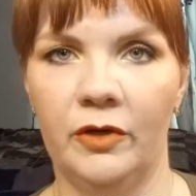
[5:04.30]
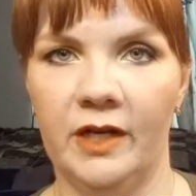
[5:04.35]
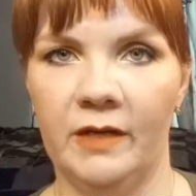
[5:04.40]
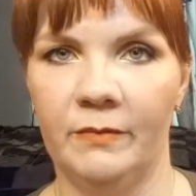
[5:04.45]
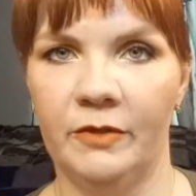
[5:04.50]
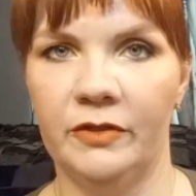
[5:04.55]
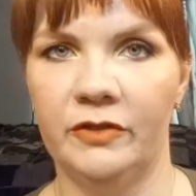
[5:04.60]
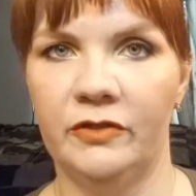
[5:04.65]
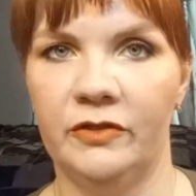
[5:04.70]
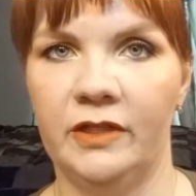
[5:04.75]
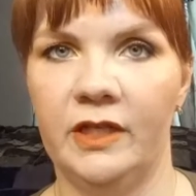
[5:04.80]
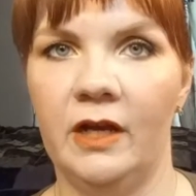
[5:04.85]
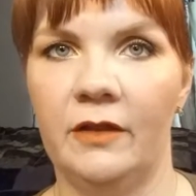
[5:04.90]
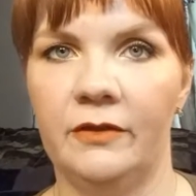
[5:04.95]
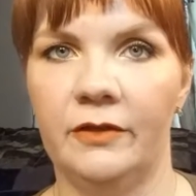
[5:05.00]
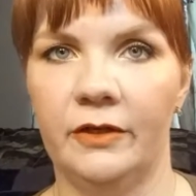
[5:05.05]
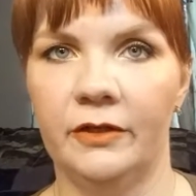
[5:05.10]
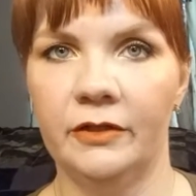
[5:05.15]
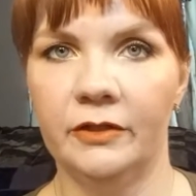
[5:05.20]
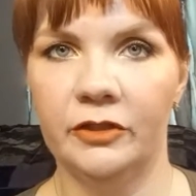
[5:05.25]
primer so the
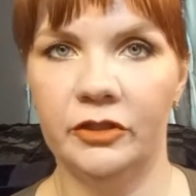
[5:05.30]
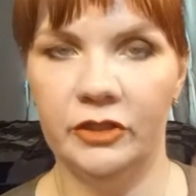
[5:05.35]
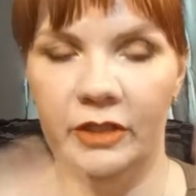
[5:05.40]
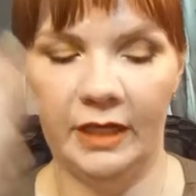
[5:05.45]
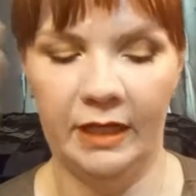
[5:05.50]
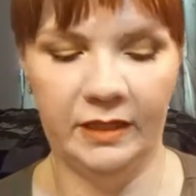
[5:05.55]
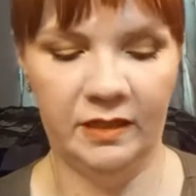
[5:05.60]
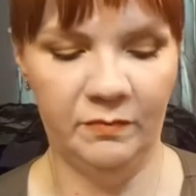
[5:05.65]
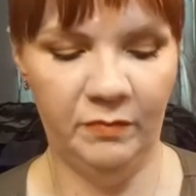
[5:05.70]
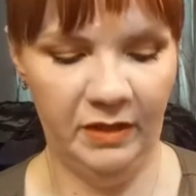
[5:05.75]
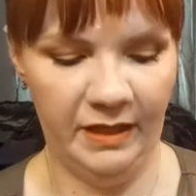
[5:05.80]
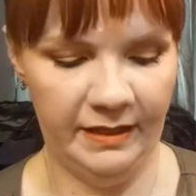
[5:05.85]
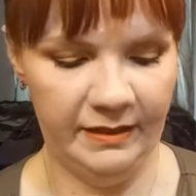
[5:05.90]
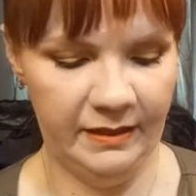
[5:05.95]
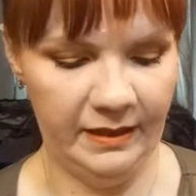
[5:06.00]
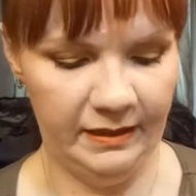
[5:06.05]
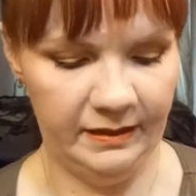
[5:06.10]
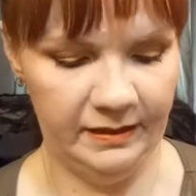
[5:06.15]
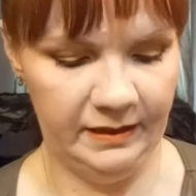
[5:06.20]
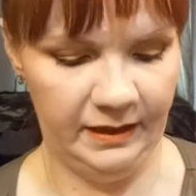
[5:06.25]
other shades
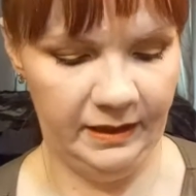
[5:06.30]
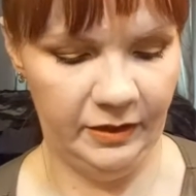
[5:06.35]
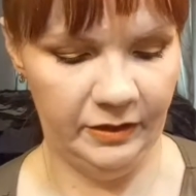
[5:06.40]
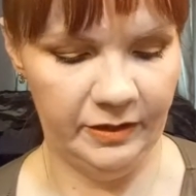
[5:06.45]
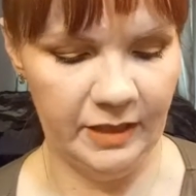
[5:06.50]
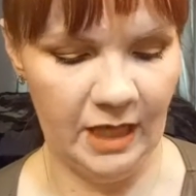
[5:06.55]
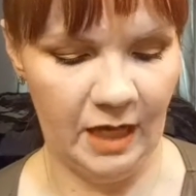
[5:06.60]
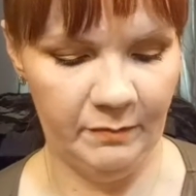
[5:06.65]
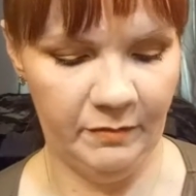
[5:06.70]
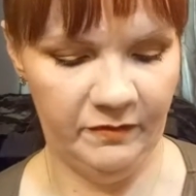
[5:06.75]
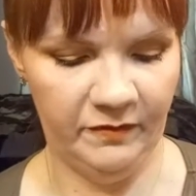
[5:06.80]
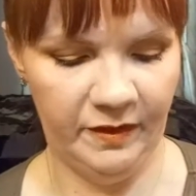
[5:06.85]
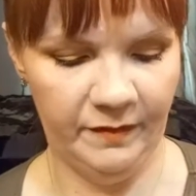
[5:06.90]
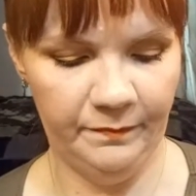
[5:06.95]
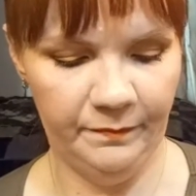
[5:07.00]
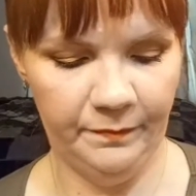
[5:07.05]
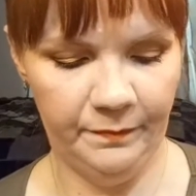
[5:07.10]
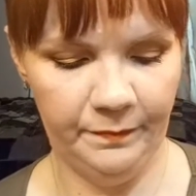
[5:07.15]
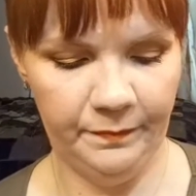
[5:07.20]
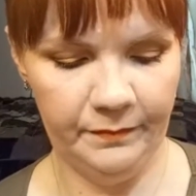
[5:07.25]
blend nicely on top of it.
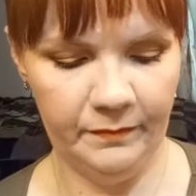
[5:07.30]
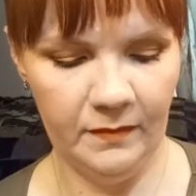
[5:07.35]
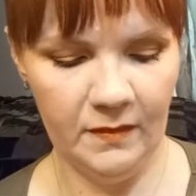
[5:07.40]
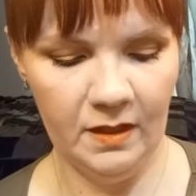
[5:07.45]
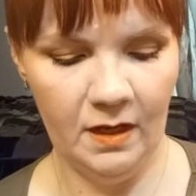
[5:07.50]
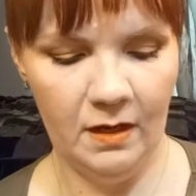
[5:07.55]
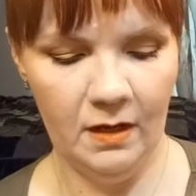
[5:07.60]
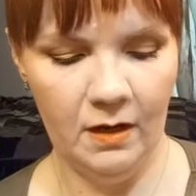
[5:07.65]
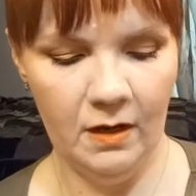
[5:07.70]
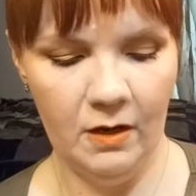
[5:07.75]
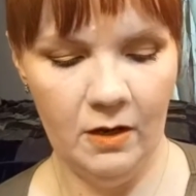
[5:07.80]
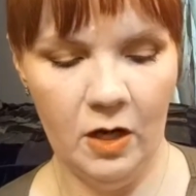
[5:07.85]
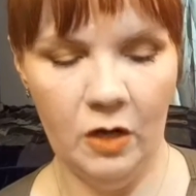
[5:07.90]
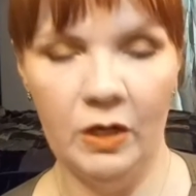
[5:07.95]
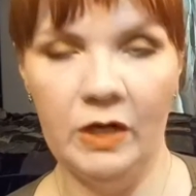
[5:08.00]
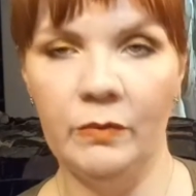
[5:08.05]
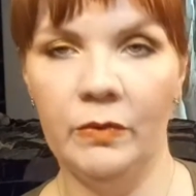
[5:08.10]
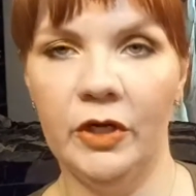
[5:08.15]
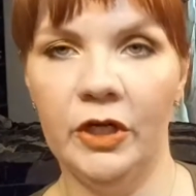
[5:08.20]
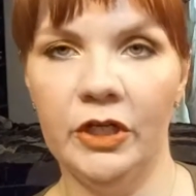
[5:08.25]

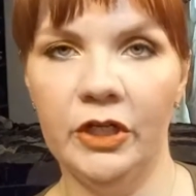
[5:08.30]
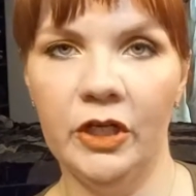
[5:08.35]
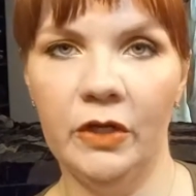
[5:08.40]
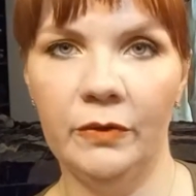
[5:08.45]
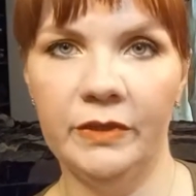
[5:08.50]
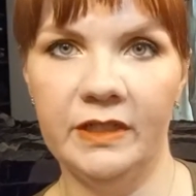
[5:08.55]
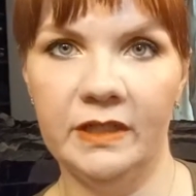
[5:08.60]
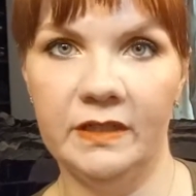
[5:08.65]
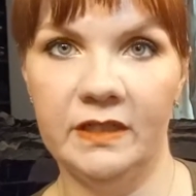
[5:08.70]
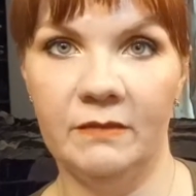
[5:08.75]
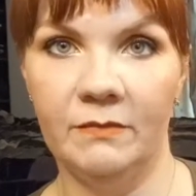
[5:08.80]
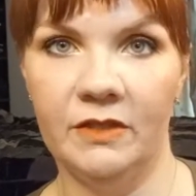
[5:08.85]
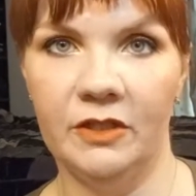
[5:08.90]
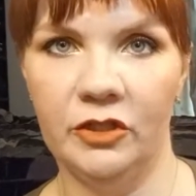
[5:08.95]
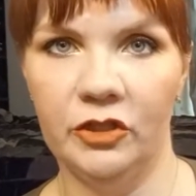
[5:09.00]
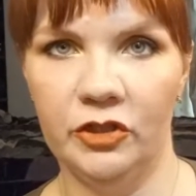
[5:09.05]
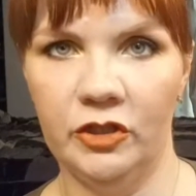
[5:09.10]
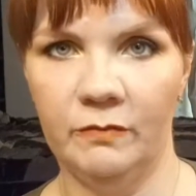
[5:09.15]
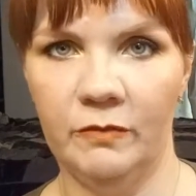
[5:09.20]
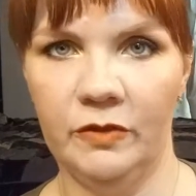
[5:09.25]
All right, we're going to go into some of
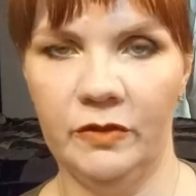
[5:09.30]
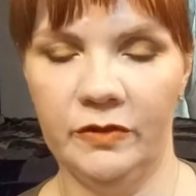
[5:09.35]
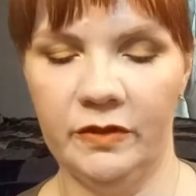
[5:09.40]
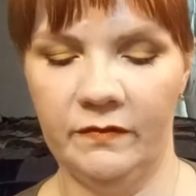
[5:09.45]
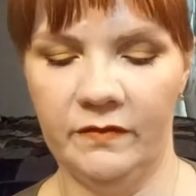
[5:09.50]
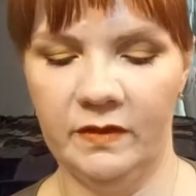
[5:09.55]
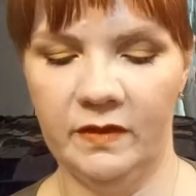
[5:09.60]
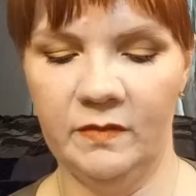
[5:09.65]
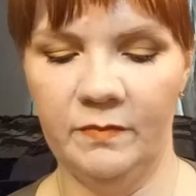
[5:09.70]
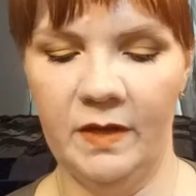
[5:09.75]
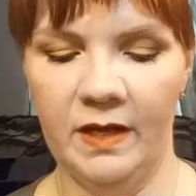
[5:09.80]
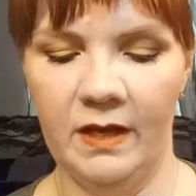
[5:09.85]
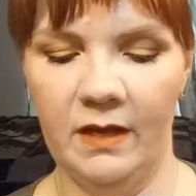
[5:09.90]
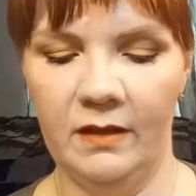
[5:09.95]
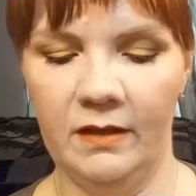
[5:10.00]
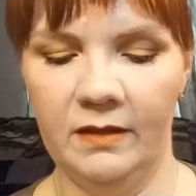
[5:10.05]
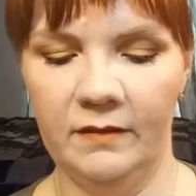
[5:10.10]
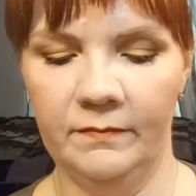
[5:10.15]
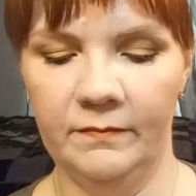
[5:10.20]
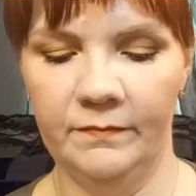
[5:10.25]
the shimmers of this
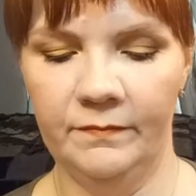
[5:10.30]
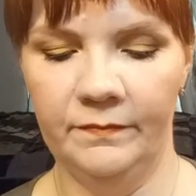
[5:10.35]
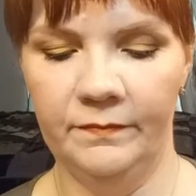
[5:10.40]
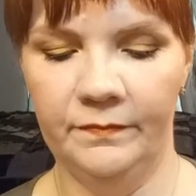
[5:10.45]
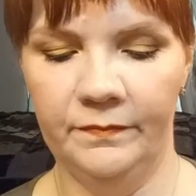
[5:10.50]
palette.